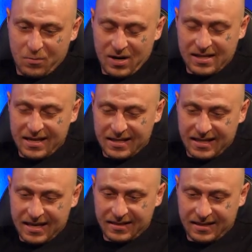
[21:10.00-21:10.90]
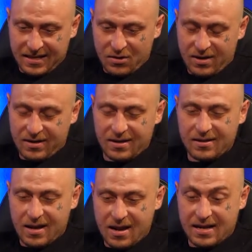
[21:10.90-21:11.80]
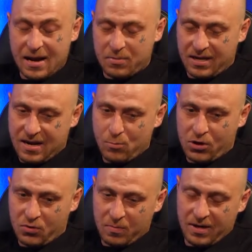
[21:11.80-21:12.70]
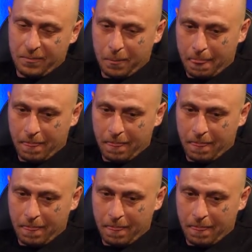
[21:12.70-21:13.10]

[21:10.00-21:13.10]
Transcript: one of the gigs at Lansdowne, I had a couple of young boys with me.